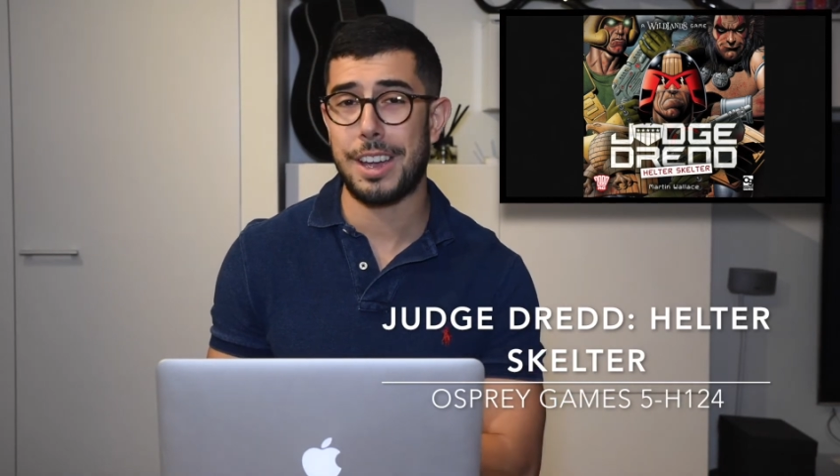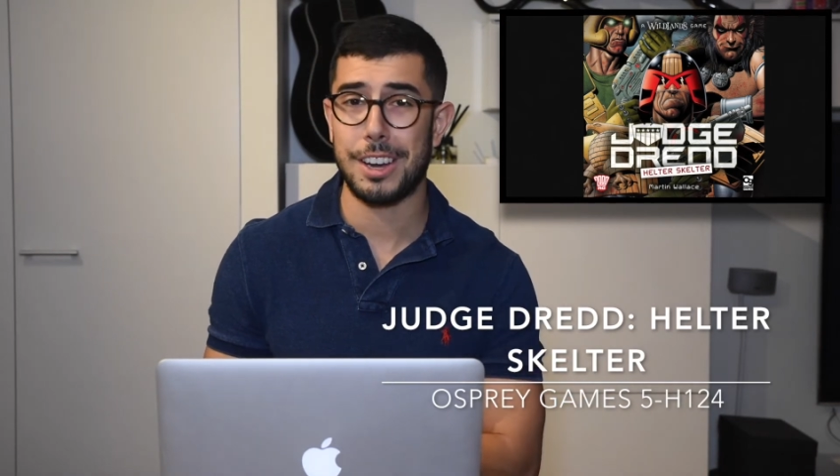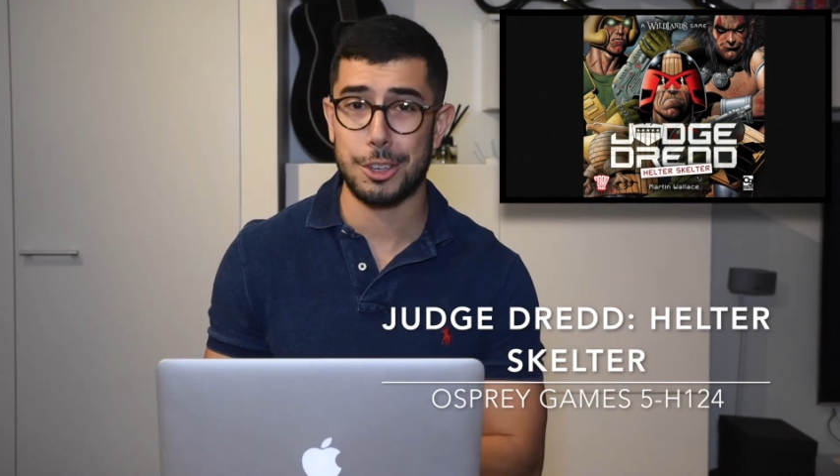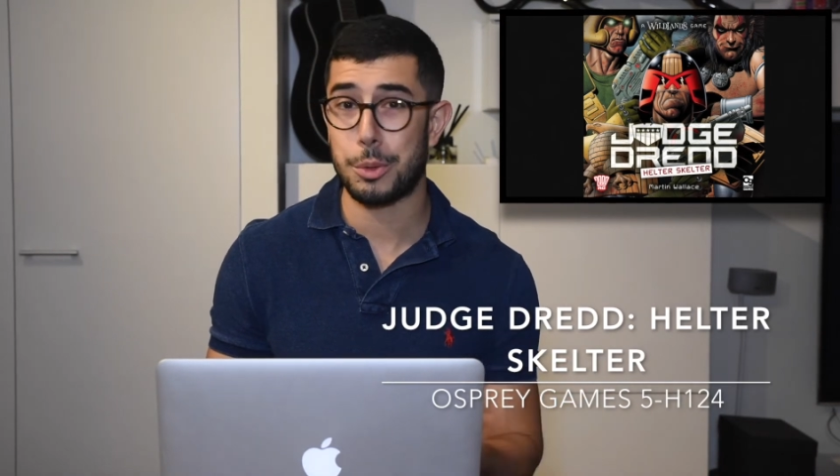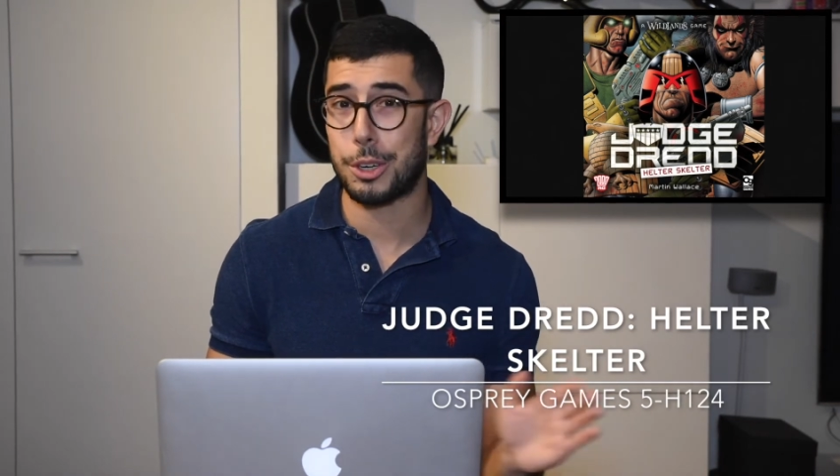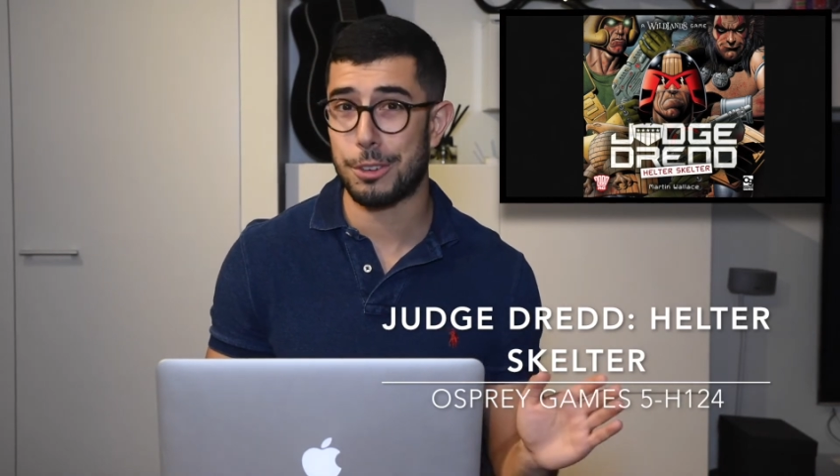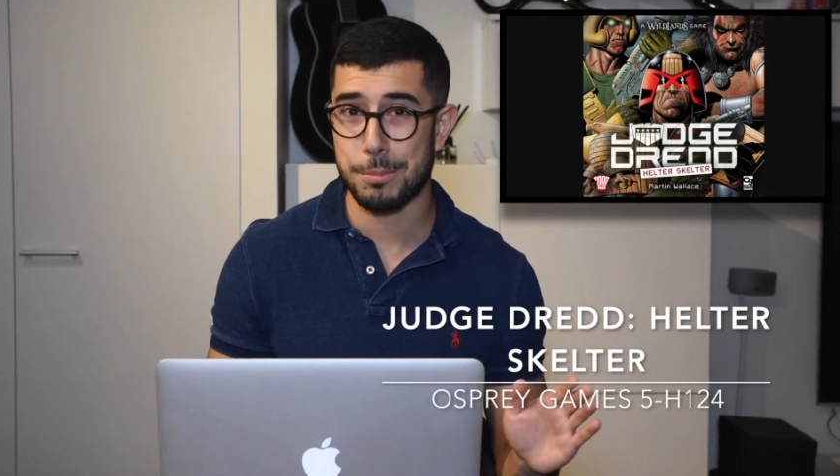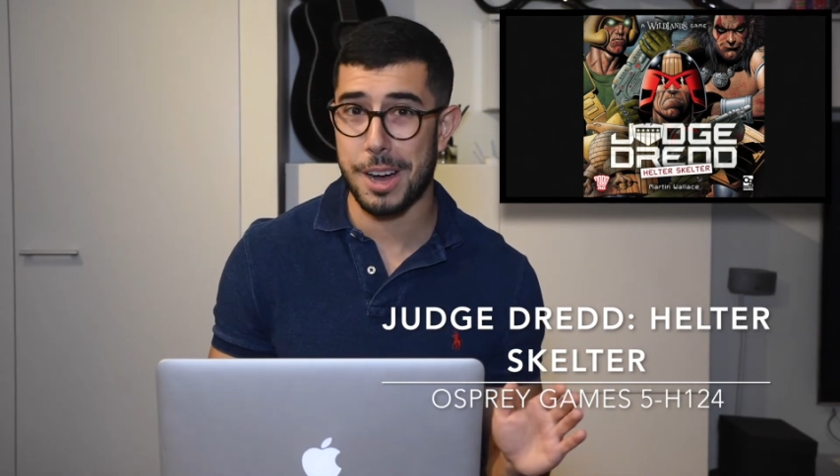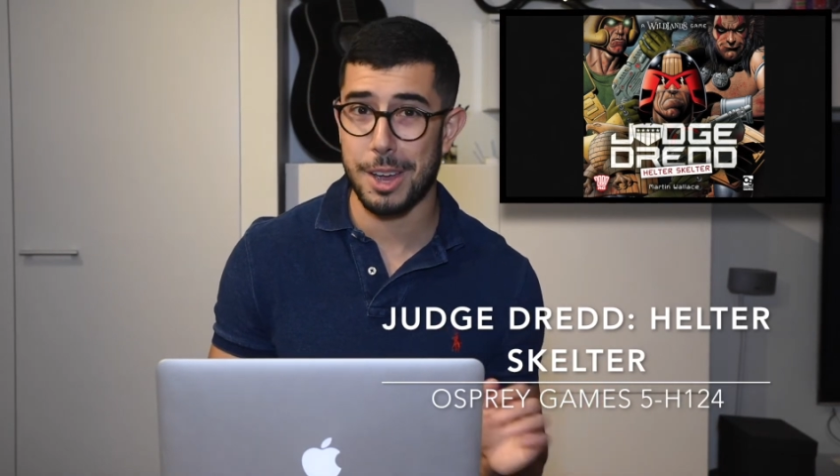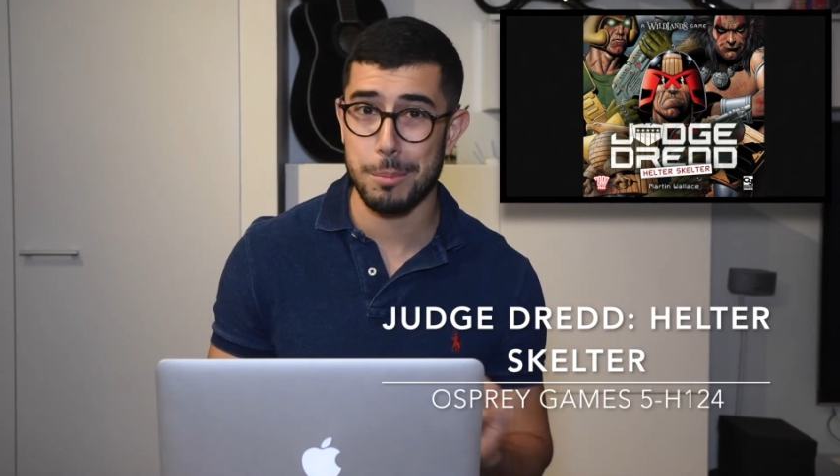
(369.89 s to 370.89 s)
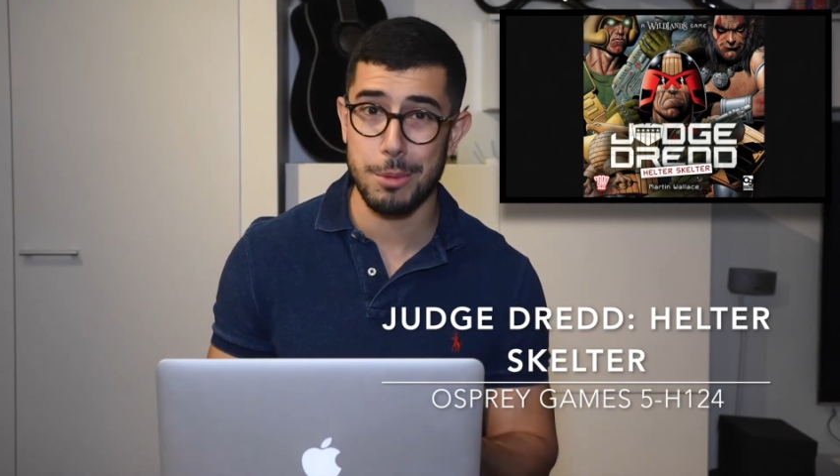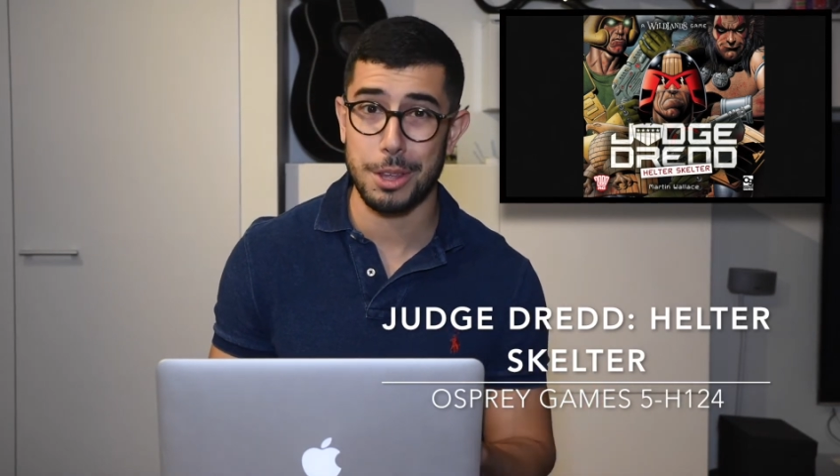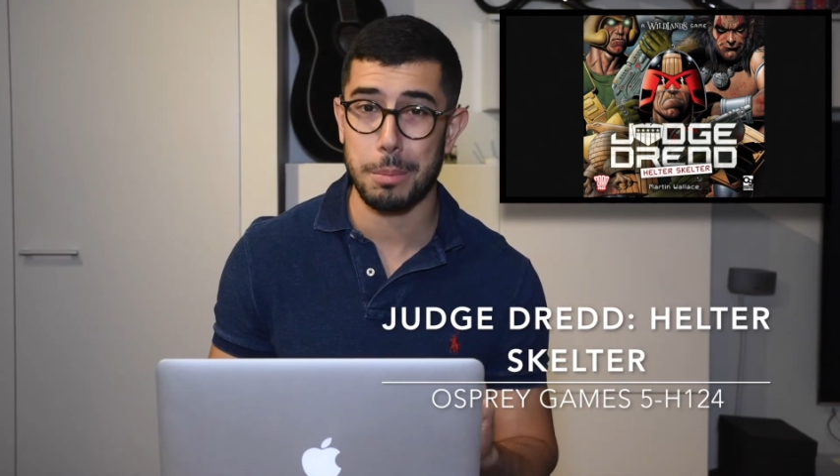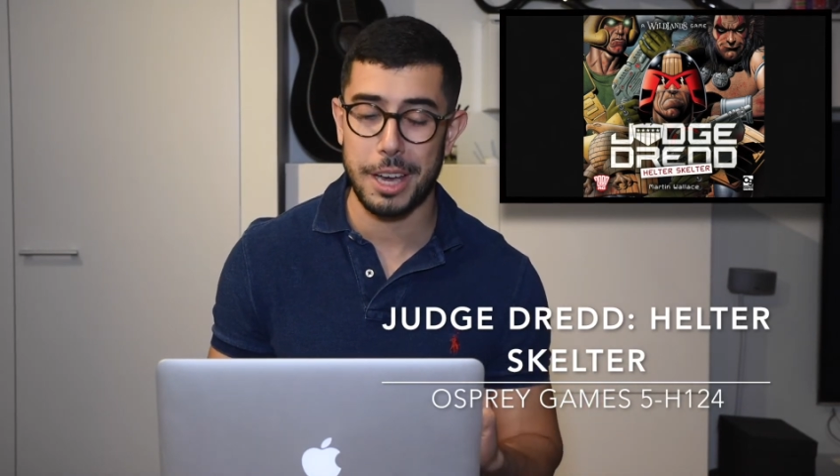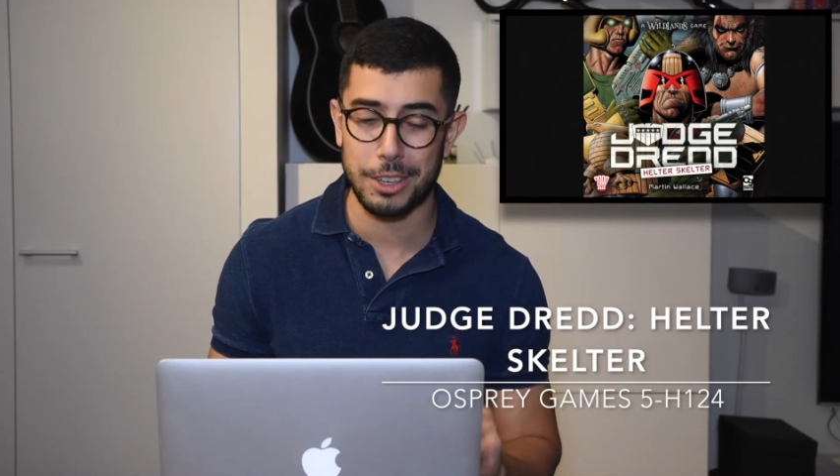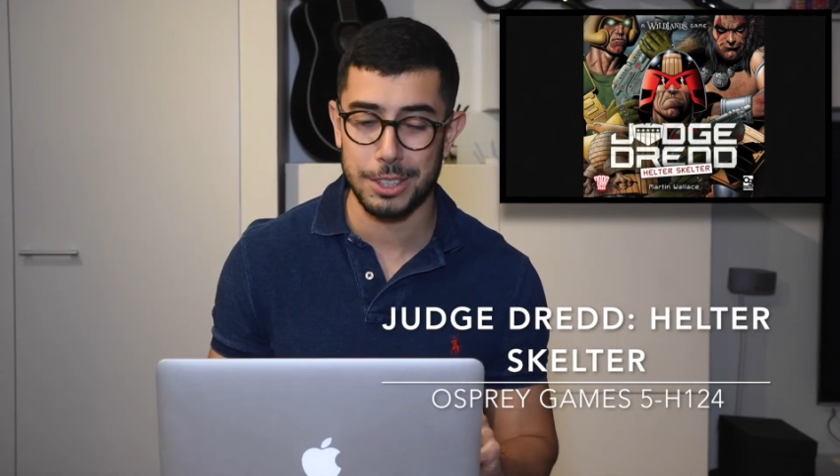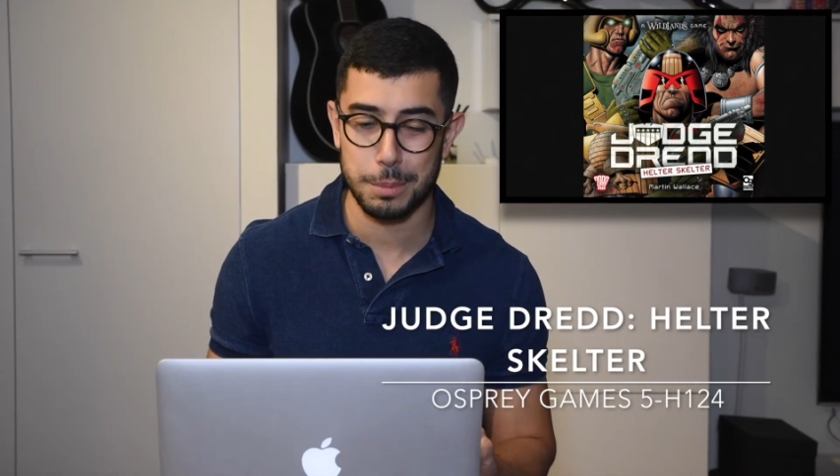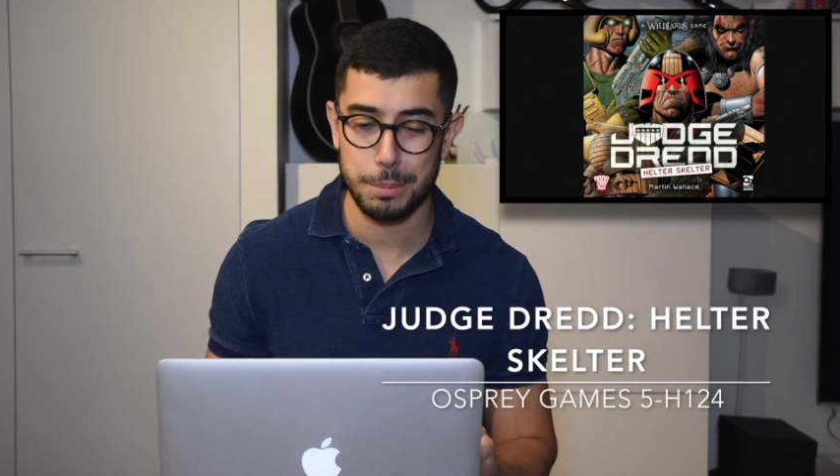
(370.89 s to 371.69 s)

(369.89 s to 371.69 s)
got rid of my Mythic Battles